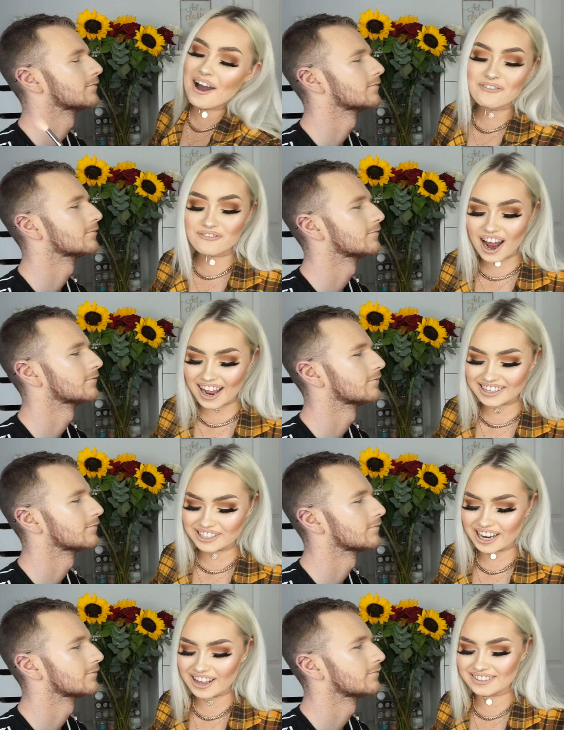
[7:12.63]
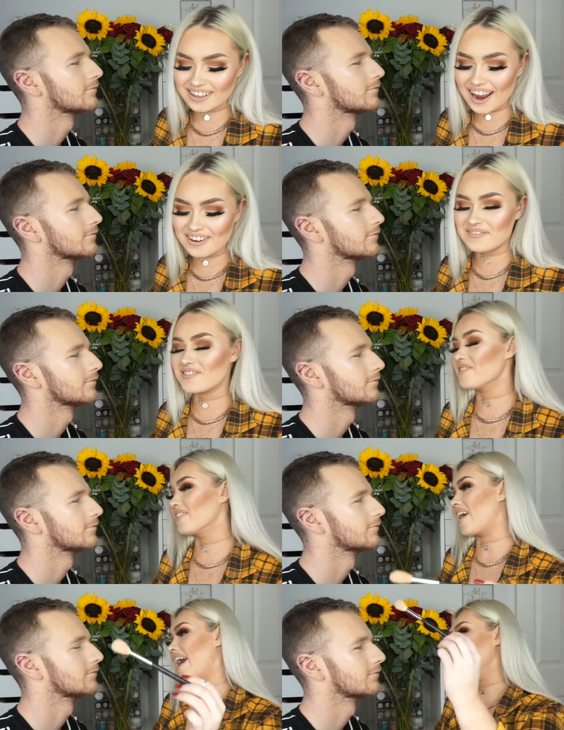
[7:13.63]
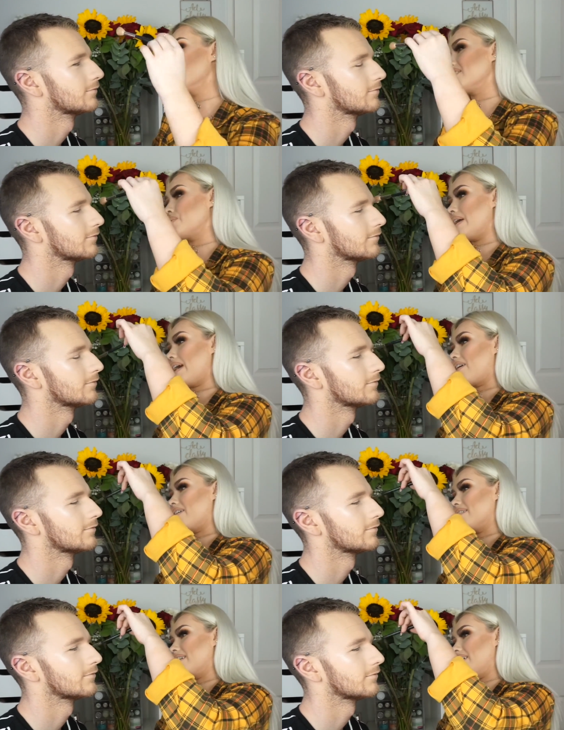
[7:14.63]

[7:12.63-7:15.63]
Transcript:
Speaker 1: ratchet! I don't even know what that is, sweetheart.